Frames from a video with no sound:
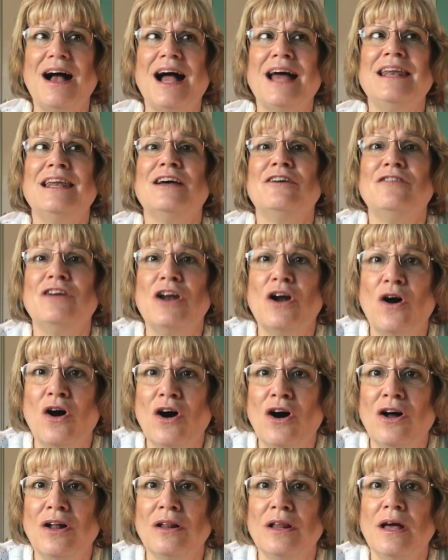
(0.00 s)
I love it
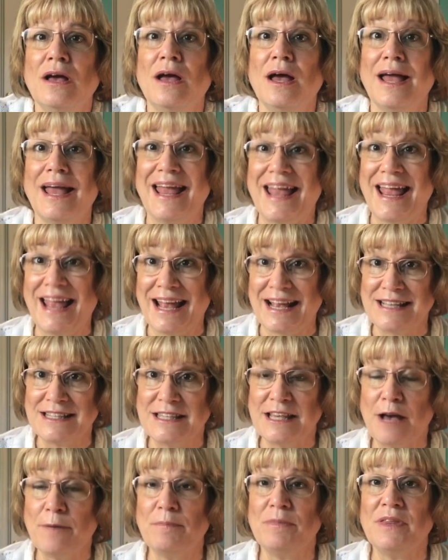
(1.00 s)
all,
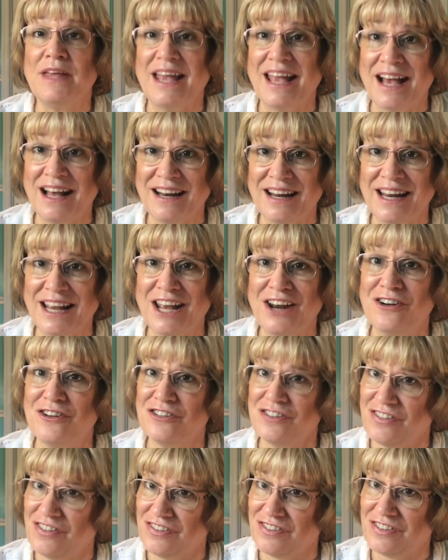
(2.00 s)
except the
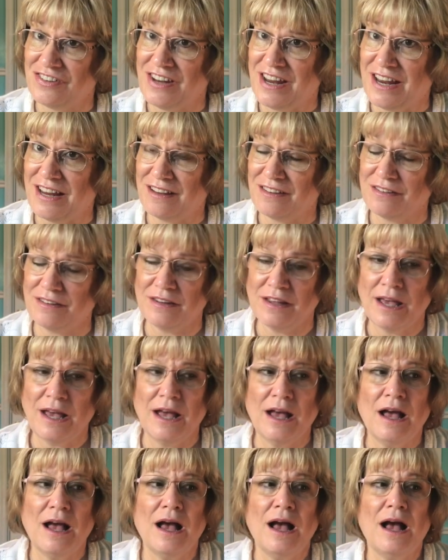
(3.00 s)
alligators and the snakes.
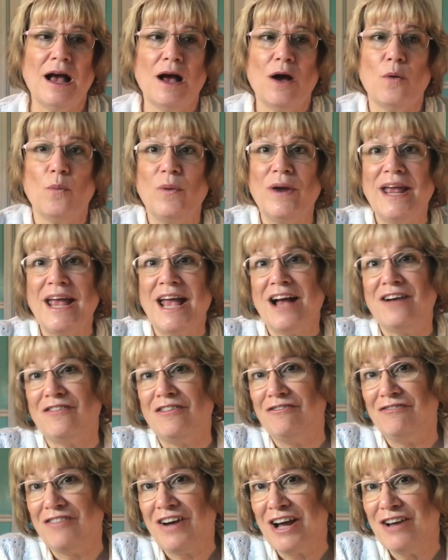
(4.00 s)
We have
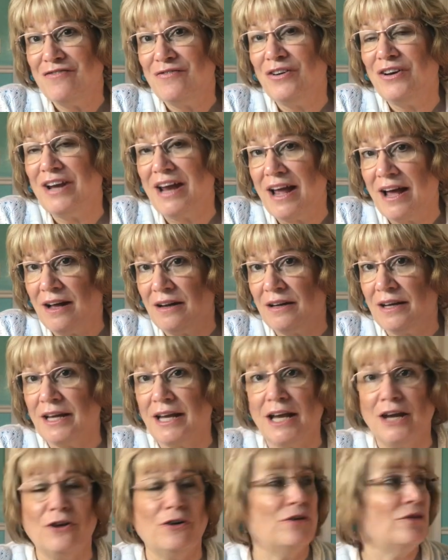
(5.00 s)
a 5-foot
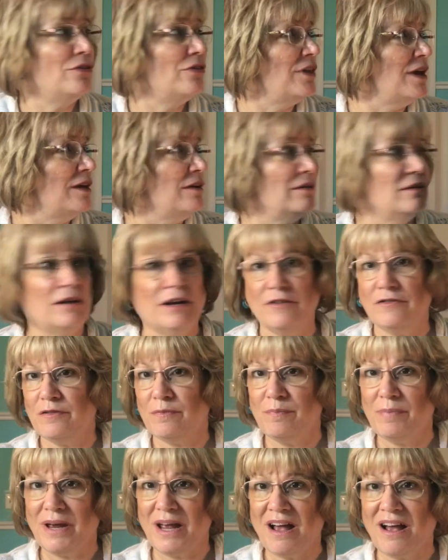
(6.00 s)
alligator that lives
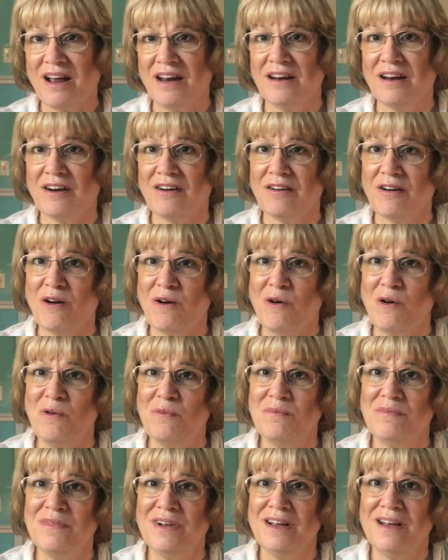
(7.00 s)
behind our
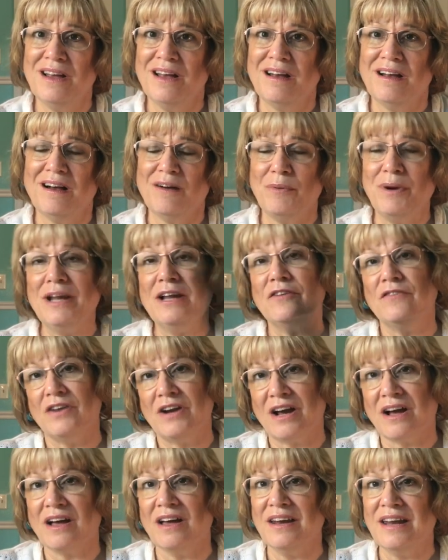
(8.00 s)
home. We live in
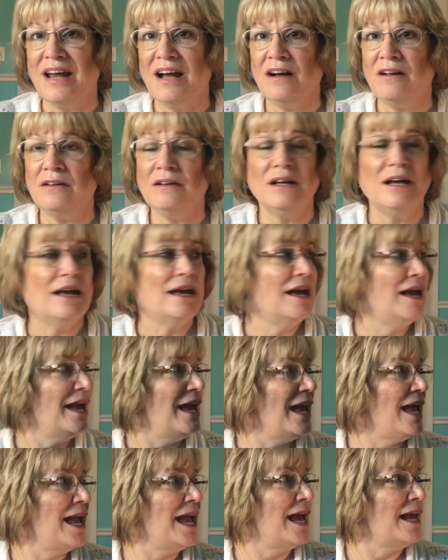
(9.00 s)
a canal,
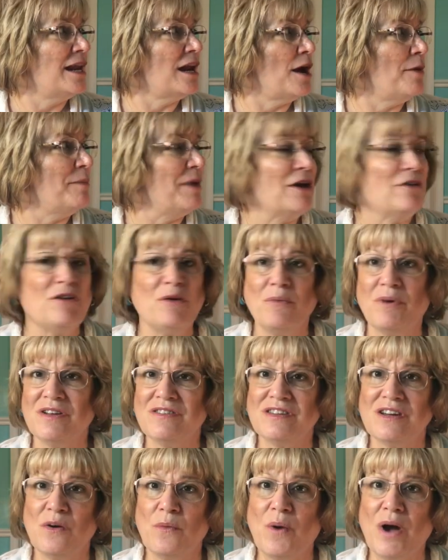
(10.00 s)
and every
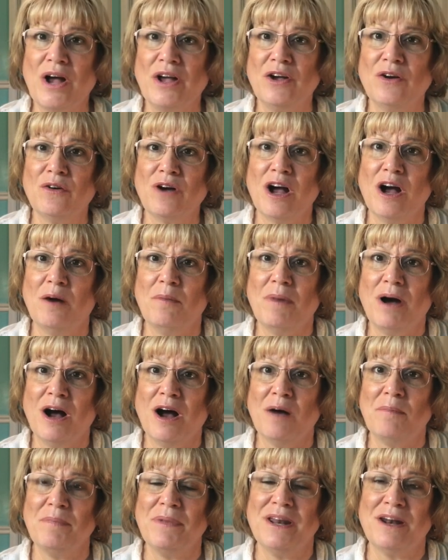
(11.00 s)
once in a while he'll come
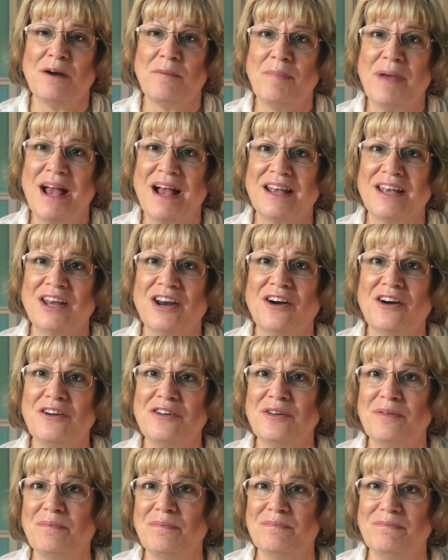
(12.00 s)
up in our backyard
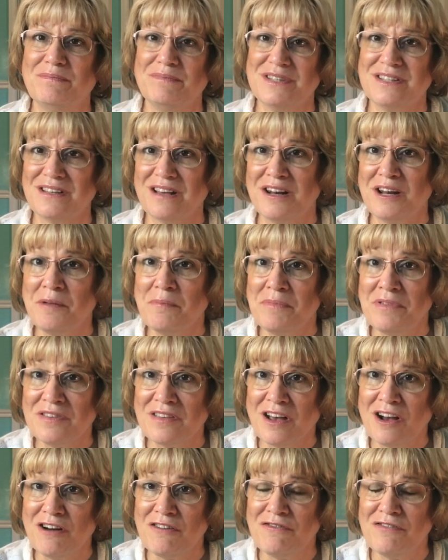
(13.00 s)
to sun
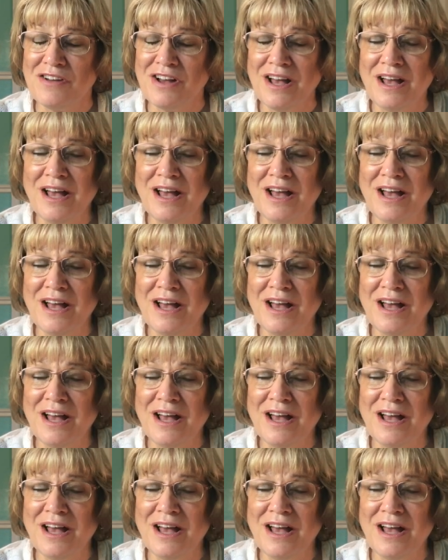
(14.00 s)
himself.